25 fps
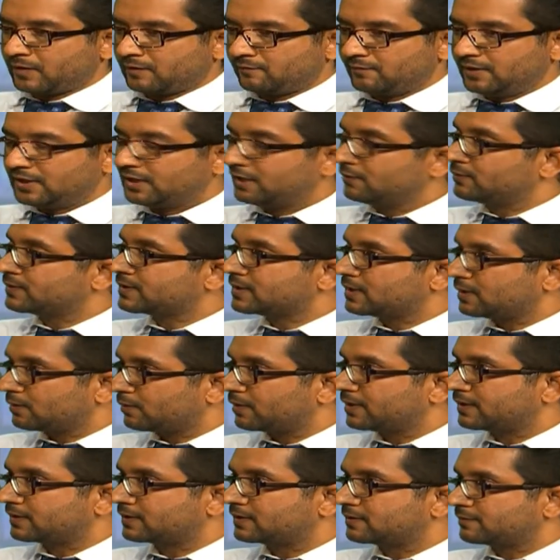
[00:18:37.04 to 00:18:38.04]
we give
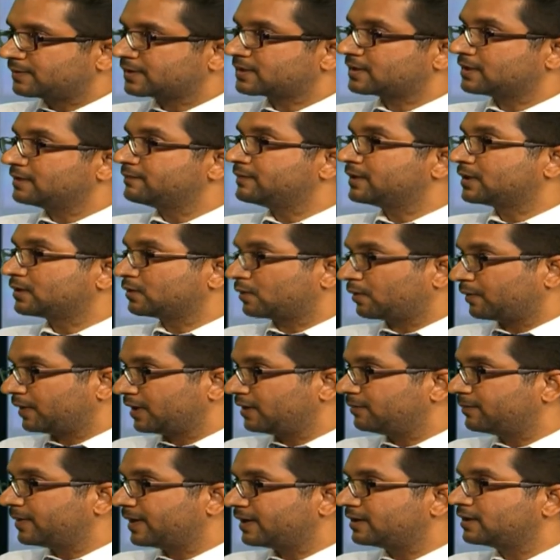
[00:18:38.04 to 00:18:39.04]
steroids, especially with
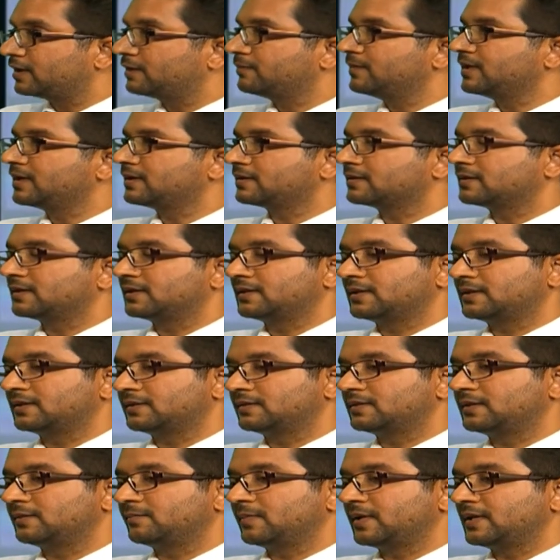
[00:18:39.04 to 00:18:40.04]
COVID pandemic,
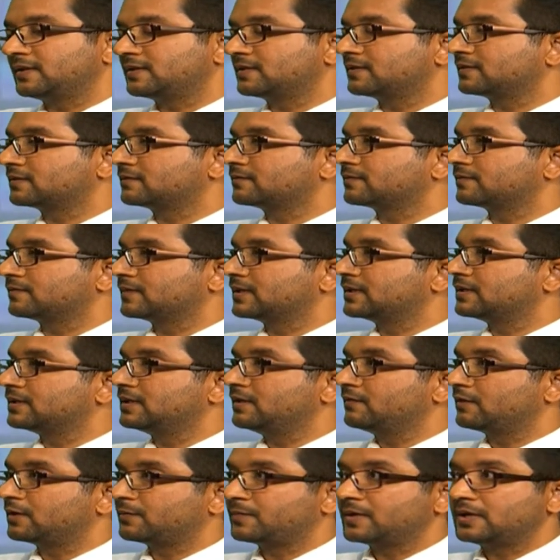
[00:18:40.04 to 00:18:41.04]
the patients were
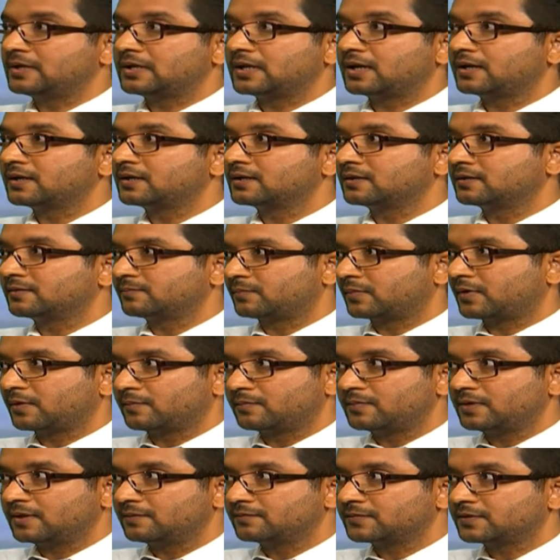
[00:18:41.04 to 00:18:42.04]
developing lung
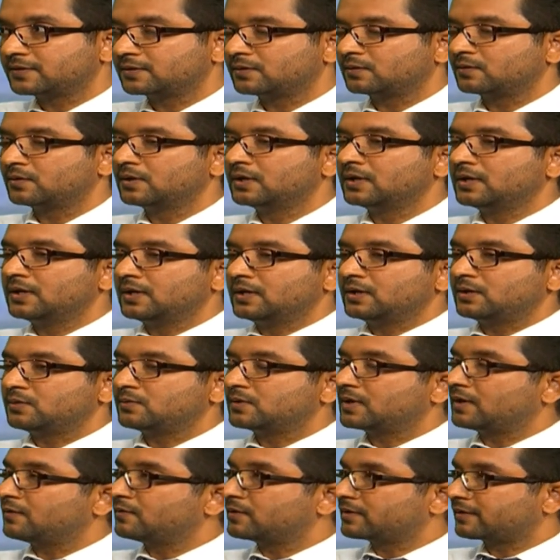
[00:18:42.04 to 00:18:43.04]
problems. So to
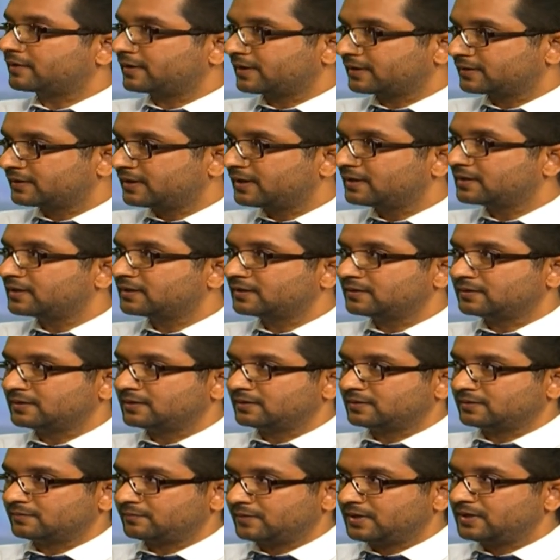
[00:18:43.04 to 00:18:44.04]
counteract that,
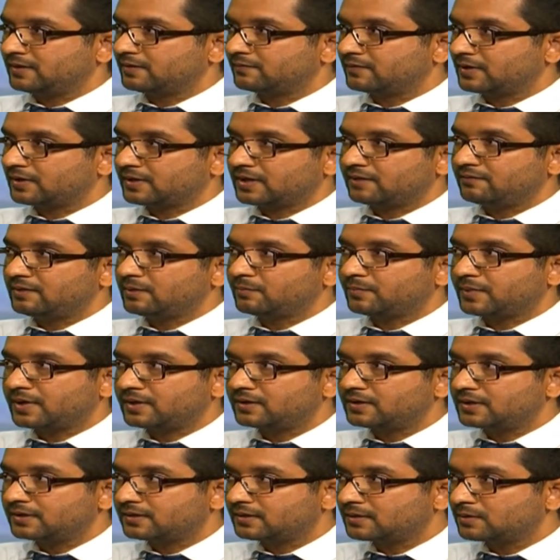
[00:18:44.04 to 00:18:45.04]
we were giving
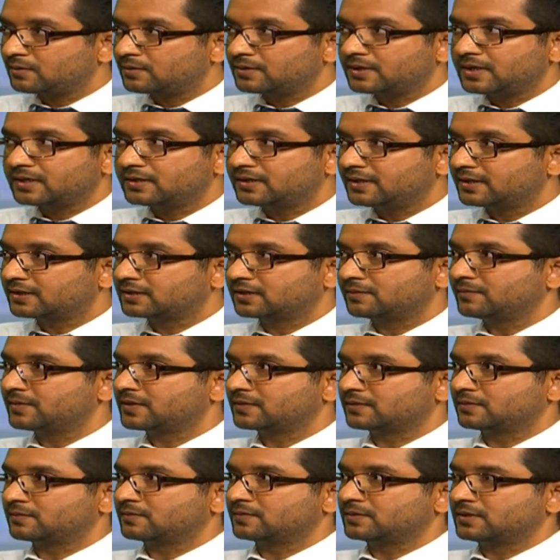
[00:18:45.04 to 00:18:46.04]
prednisolone and
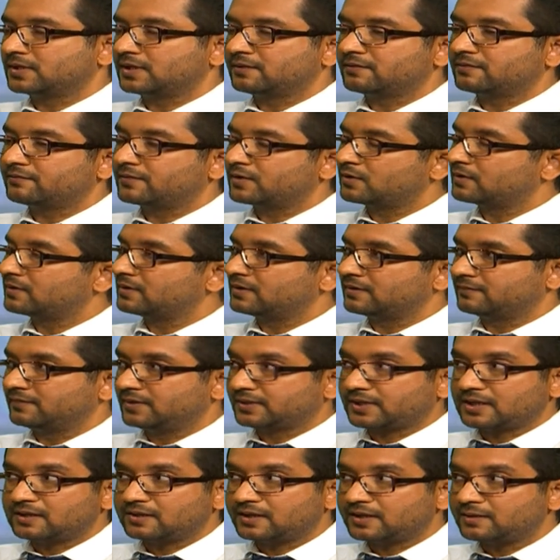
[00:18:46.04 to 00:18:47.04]
dexamethasone. They were
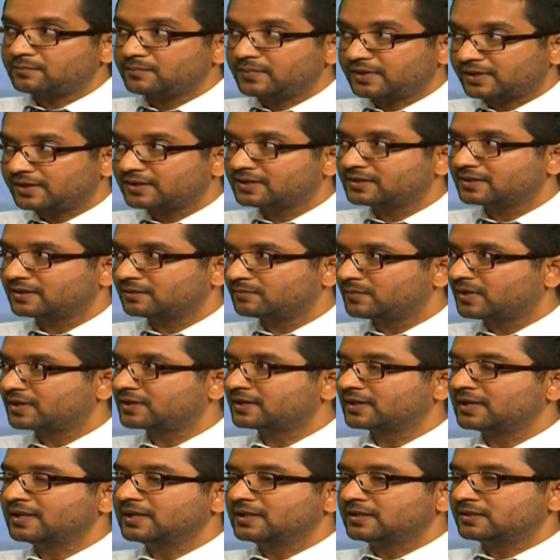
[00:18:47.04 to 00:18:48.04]
working like miracle,
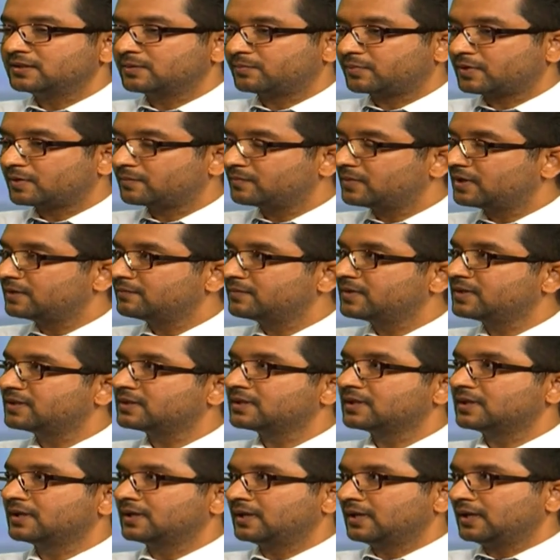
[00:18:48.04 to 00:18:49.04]
but the problem
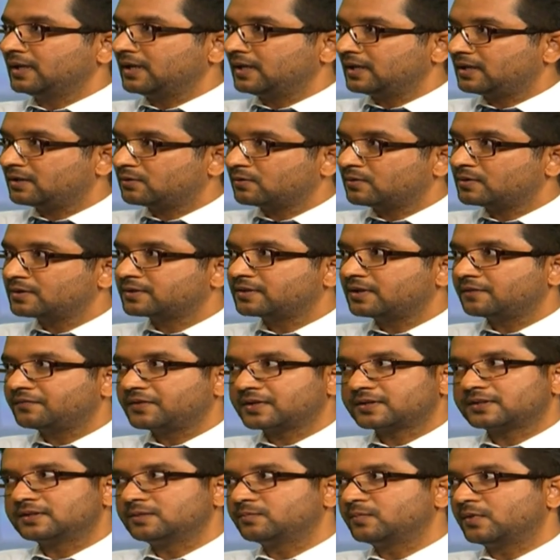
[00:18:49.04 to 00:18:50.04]
is it also
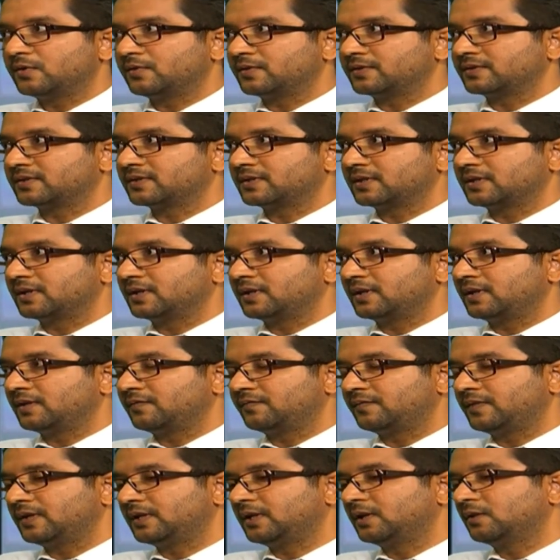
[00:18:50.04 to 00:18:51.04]
affects the bones.
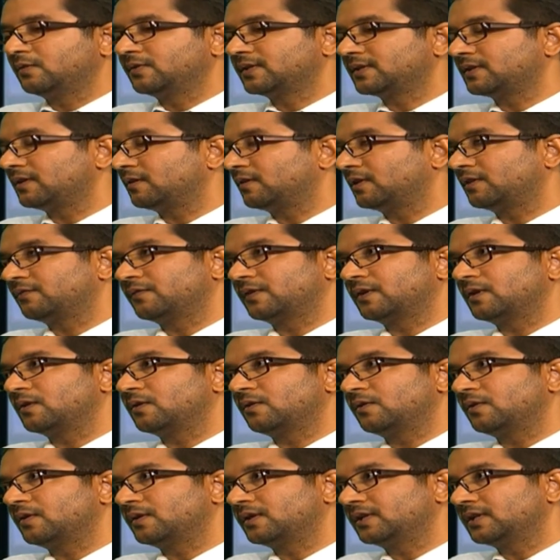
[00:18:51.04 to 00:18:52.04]
If you give steroids for a
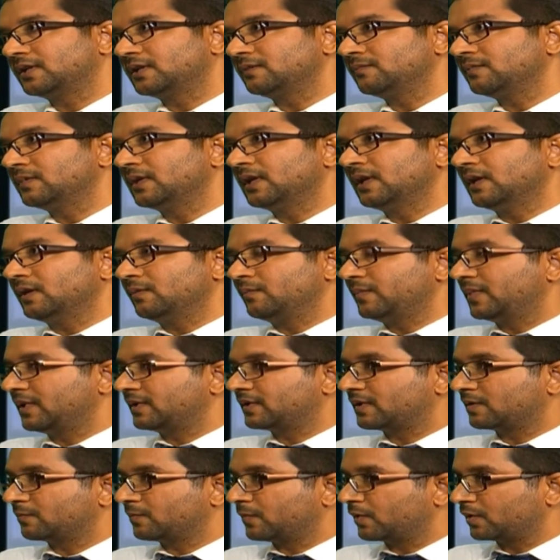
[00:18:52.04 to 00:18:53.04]
long term,
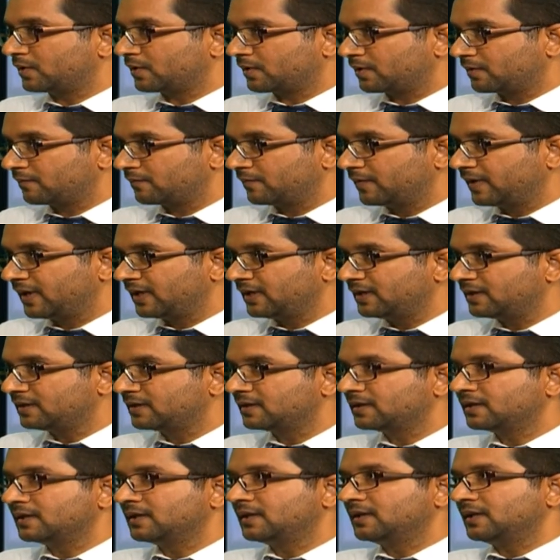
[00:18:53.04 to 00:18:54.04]
patient put on weight,
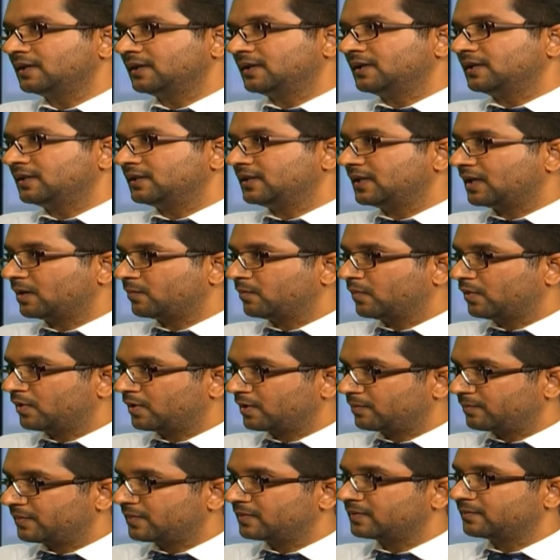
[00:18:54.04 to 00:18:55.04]
their
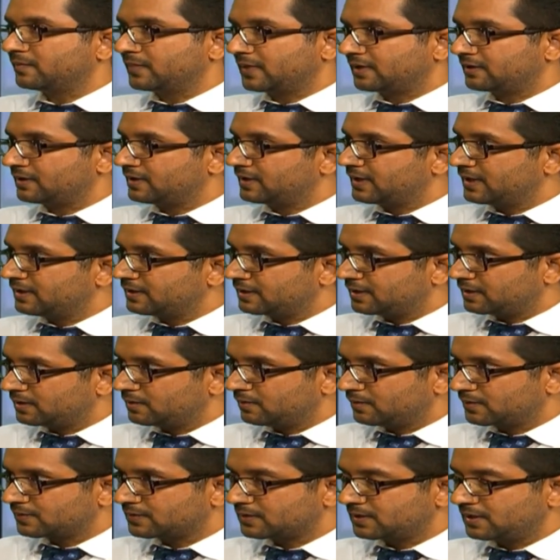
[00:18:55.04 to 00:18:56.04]
bone mineral density
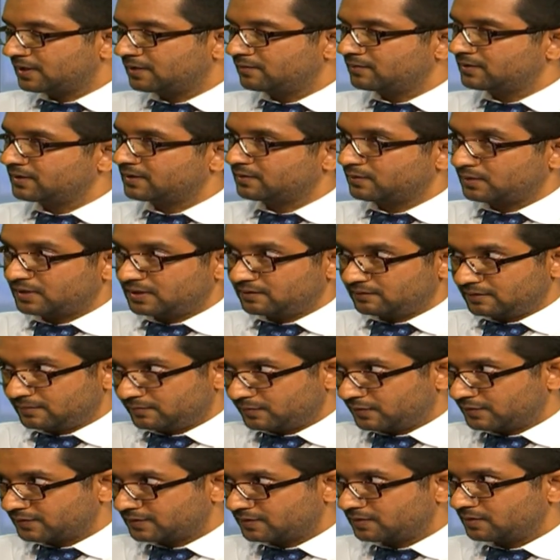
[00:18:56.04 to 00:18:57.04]
goes down, so
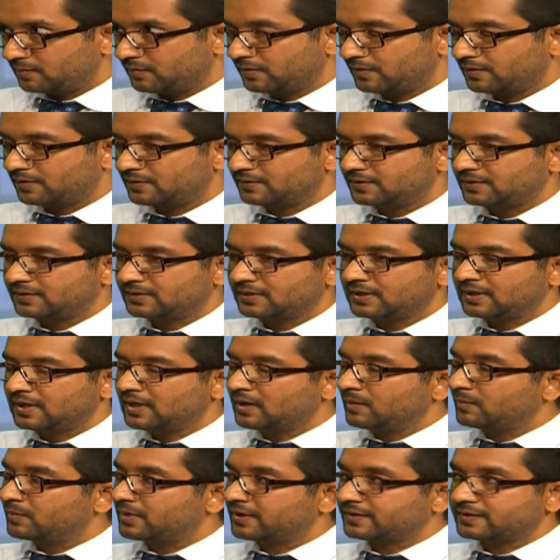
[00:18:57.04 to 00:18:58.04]
develop osteoporosis,
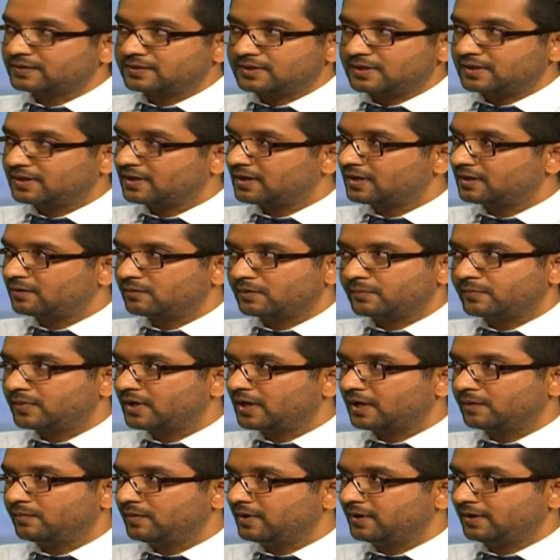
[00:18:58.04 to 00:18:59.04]
plus they can develop
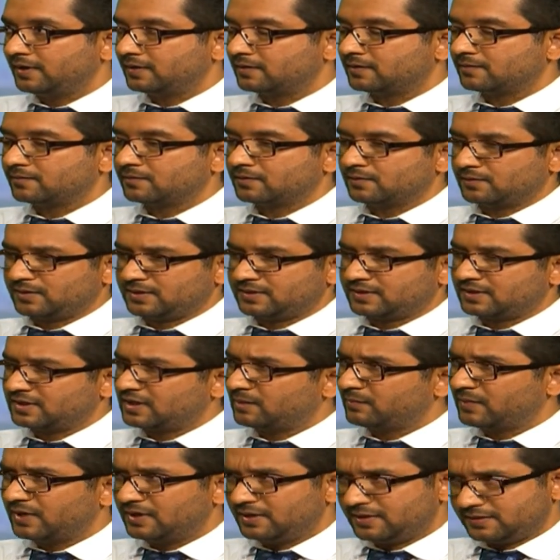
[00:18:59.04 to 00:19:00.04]
diabetes. So it's a
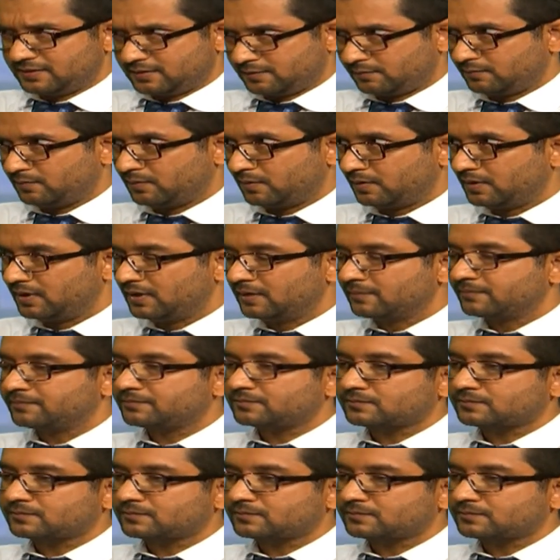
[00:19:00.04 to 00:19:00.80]
double-edged sword,